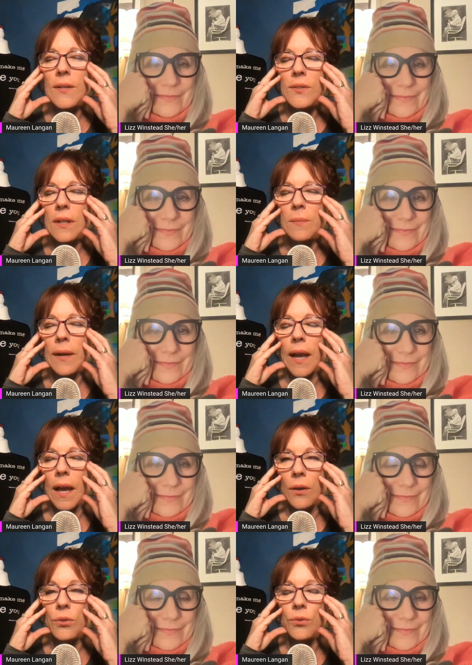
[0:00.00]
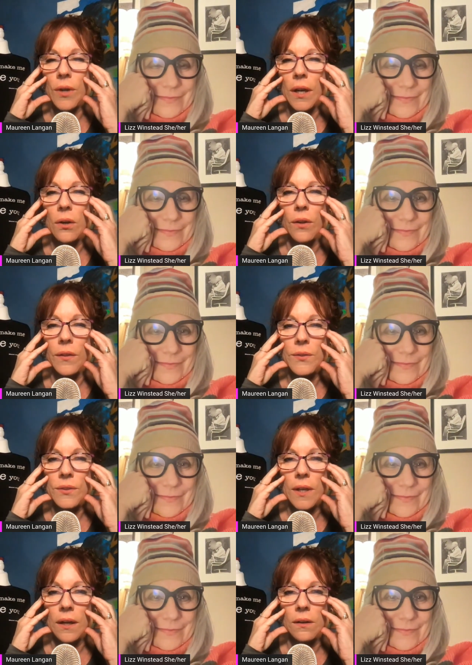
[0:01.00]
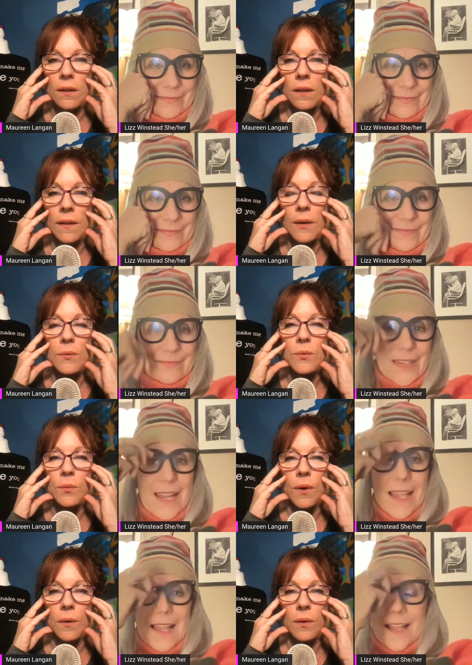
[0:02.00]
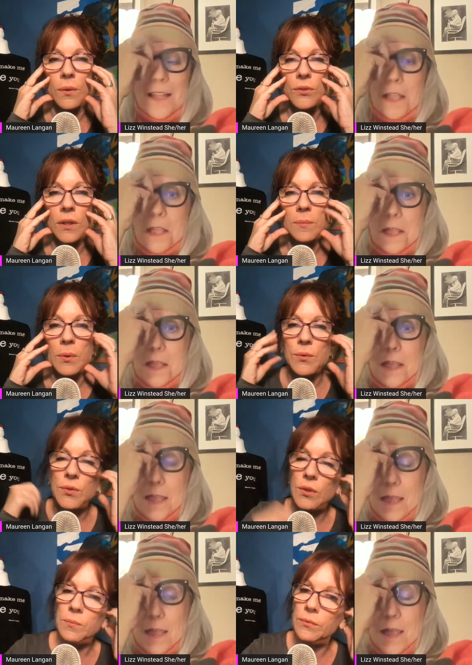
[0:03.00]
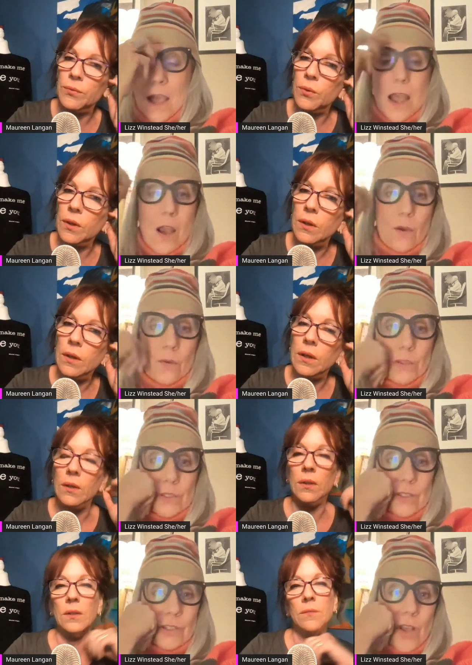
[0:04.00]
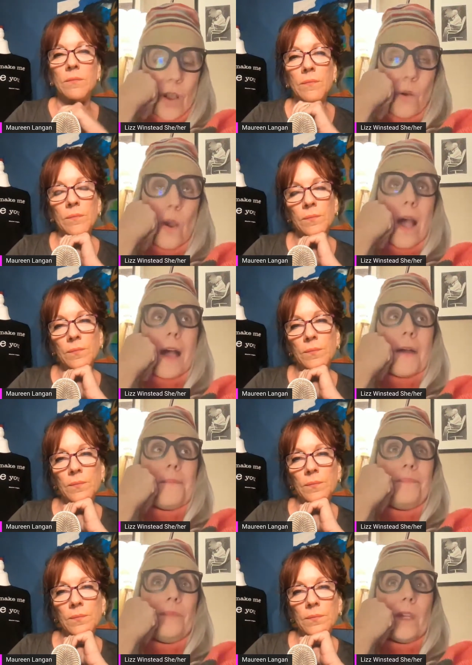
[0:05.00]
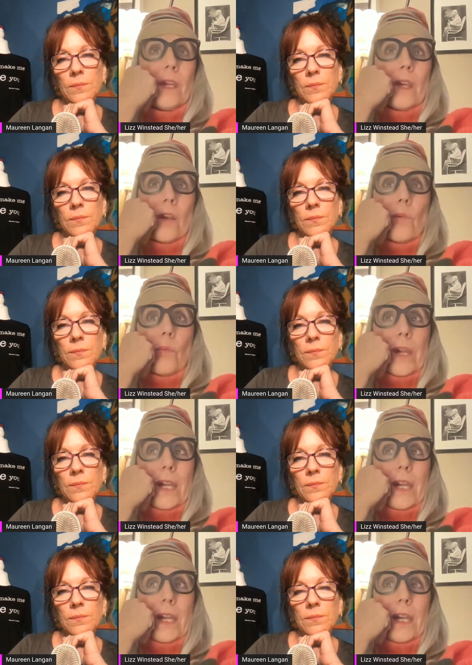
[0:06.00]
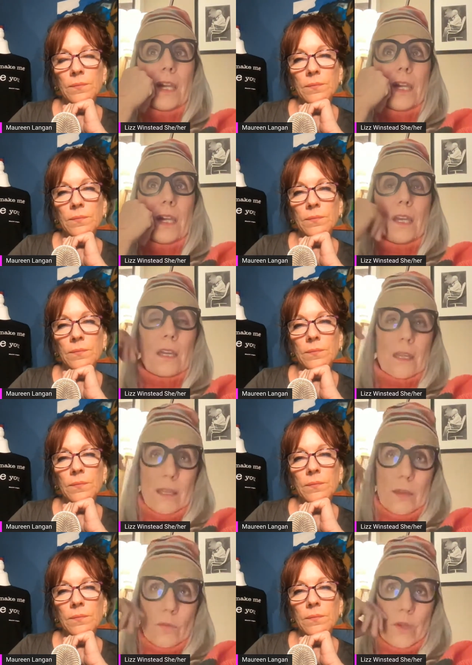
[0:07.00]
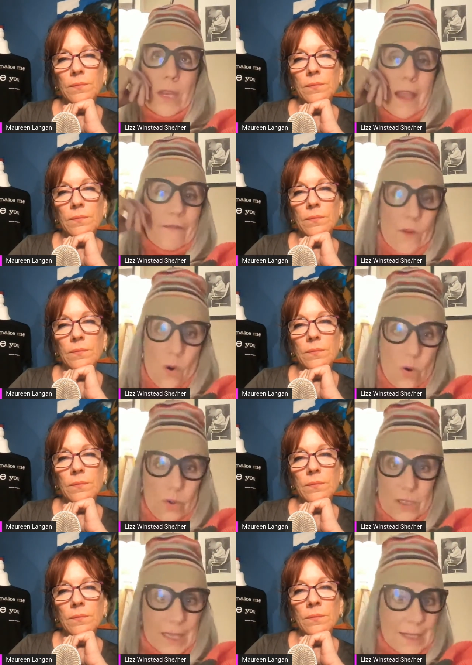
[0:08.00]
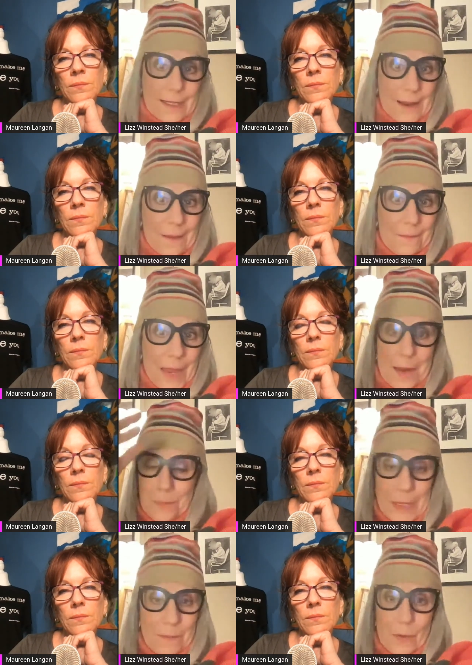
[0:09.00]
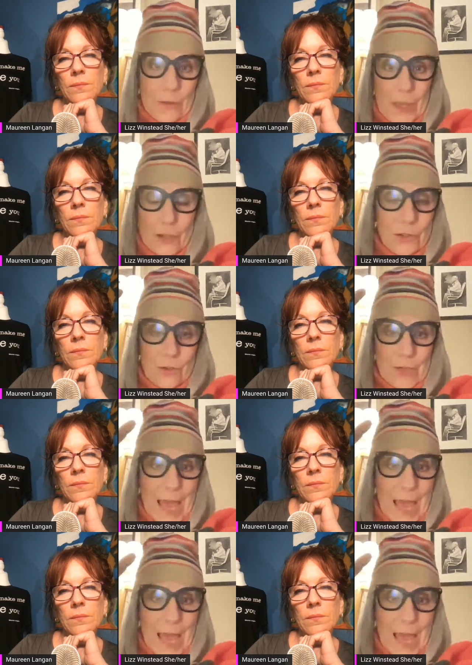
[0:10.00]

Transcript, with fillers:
Speaker 1: fascinated by how you track all this down, and that was a question I posed to you. Before. Oh,
Speaker 2: so um, we we have a whole system and people that do